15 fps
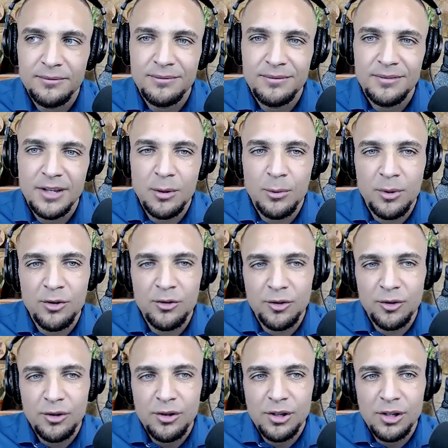It
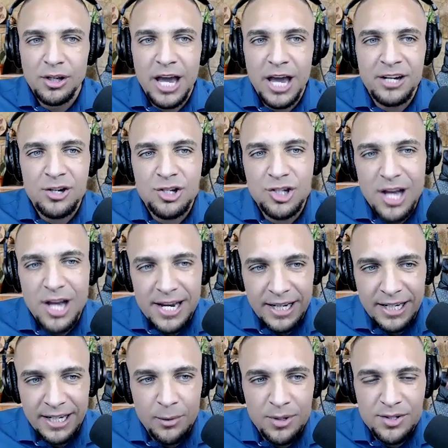was
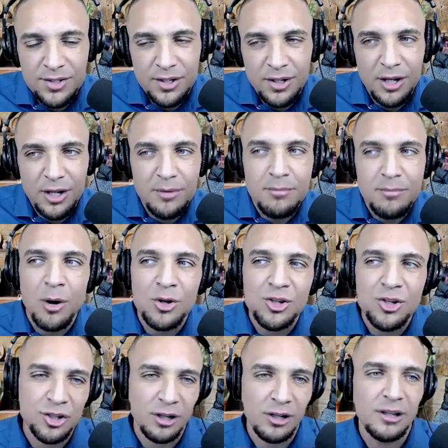energetic. It was
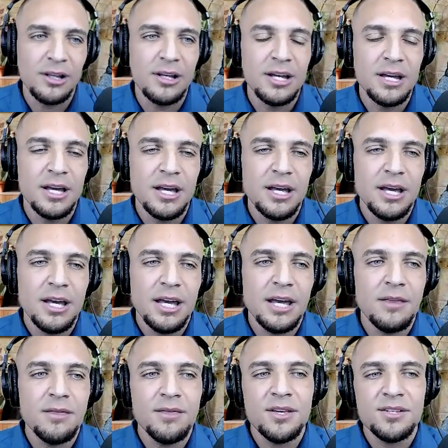emotional.
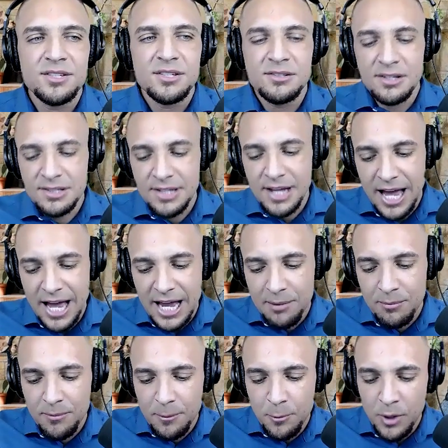And this is the
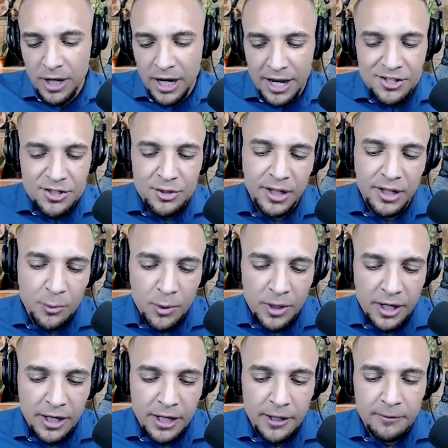time we're entering
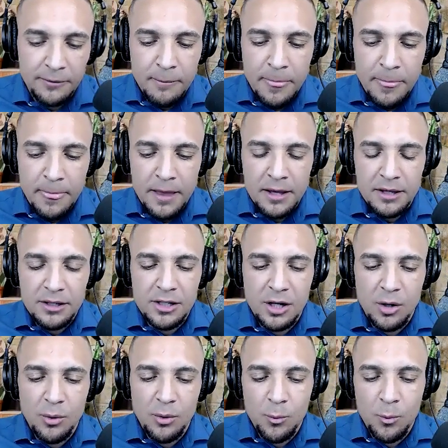where,
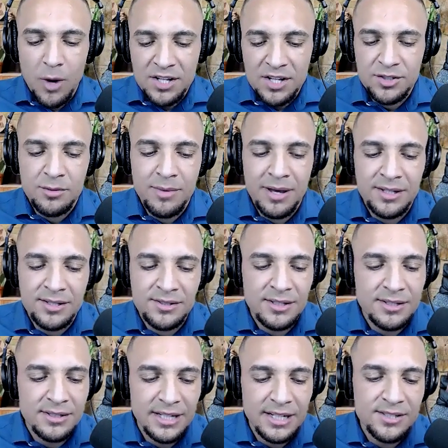Western
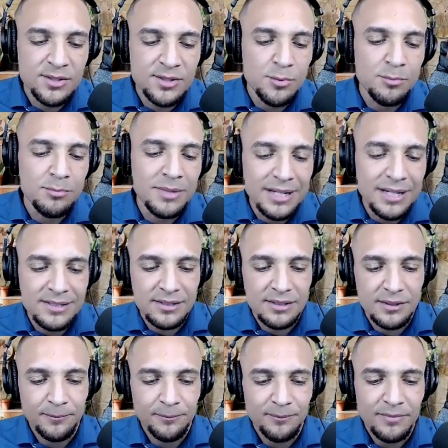medicine needs to meet
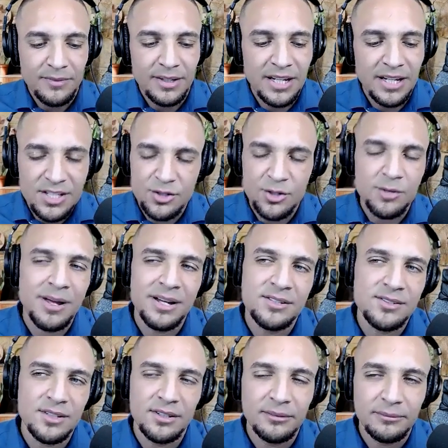Eastern
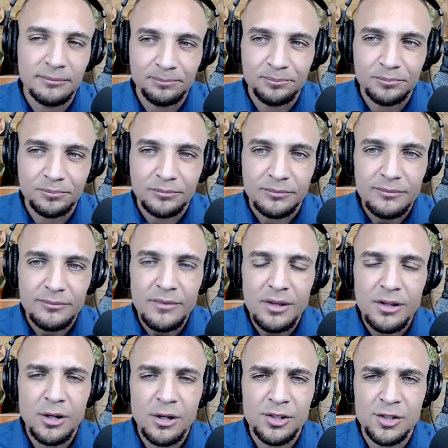medicine.
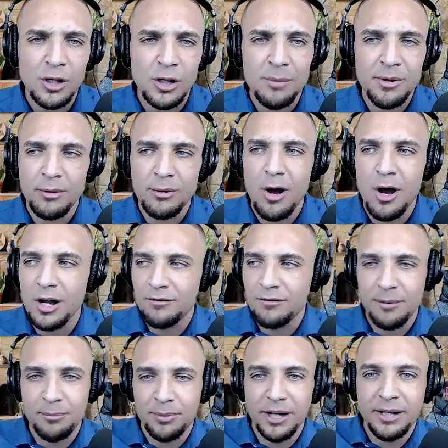Because don't get me wrong, if I
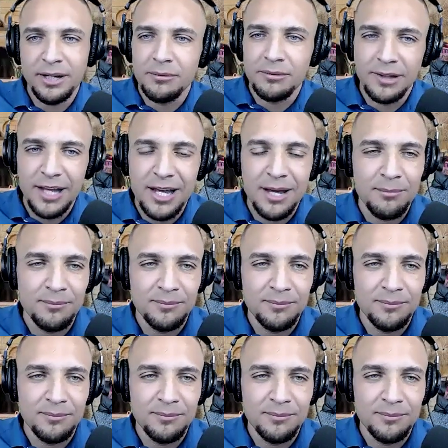break a limb,